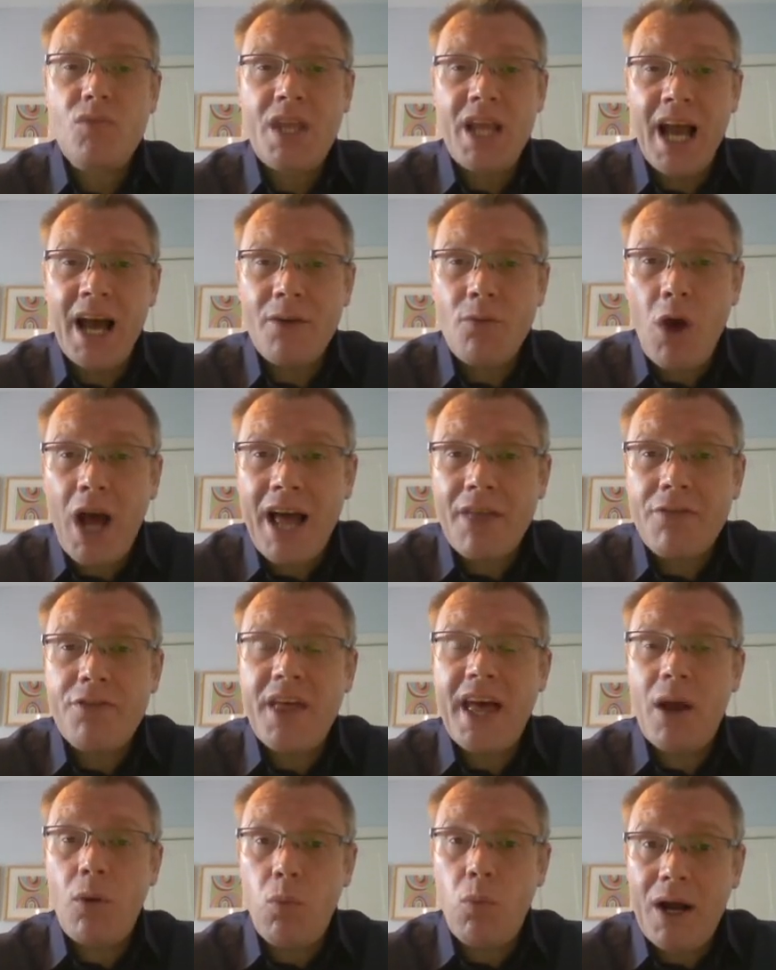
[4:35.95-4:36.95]
and had
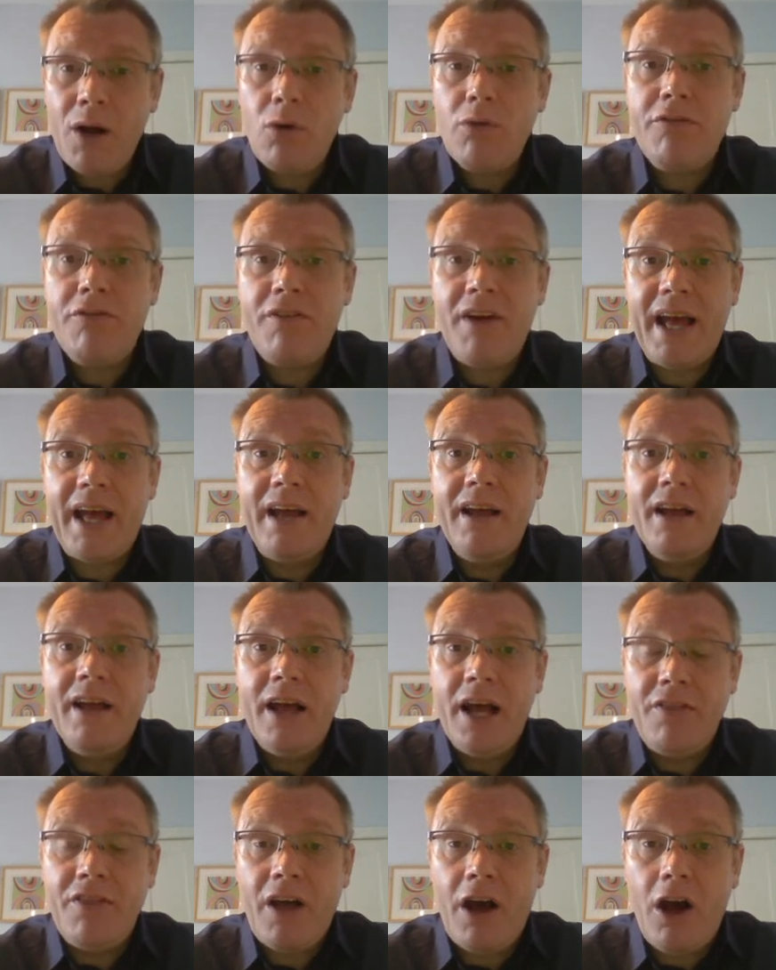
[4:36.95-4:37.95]
their welfare
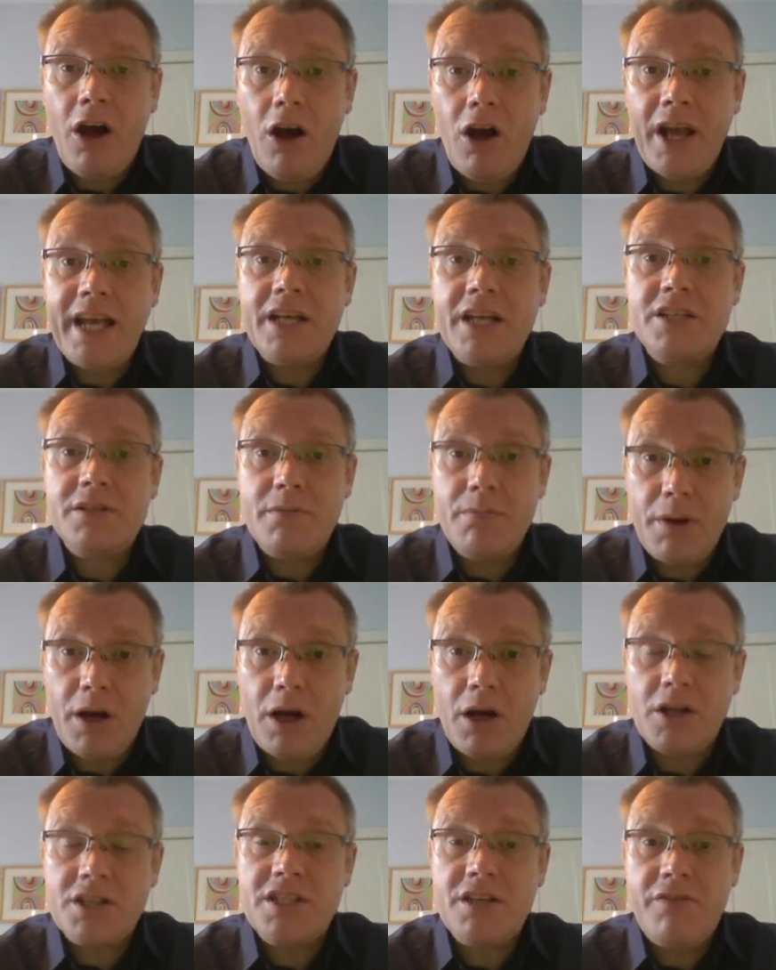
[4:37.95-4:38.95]
in the highest
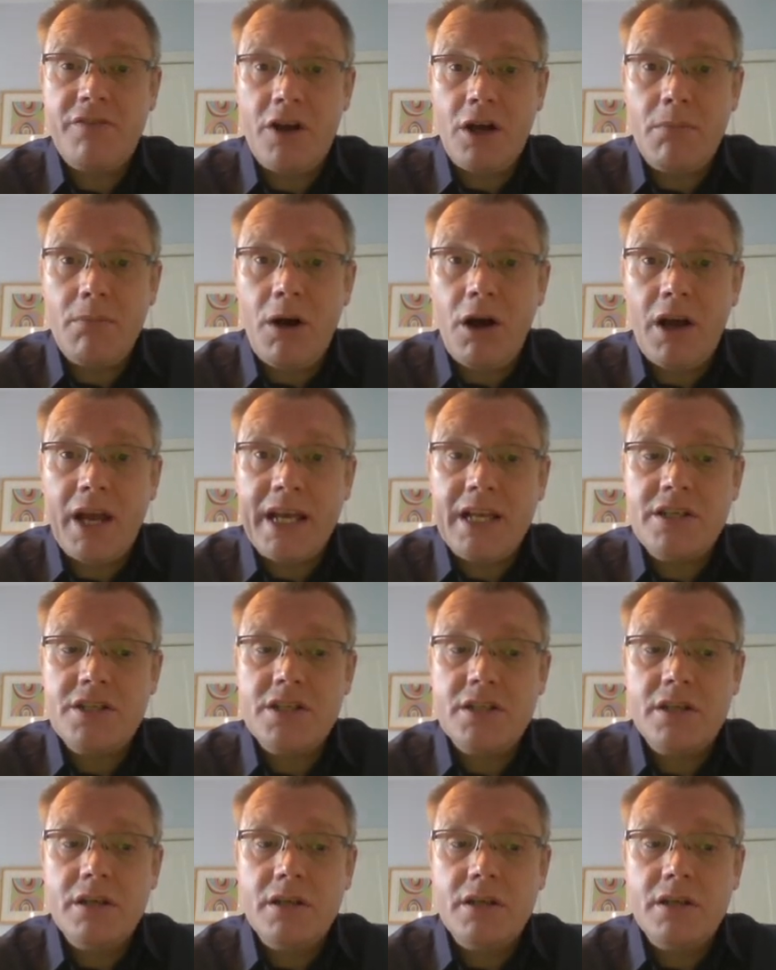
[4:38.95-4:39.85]
part of her mind,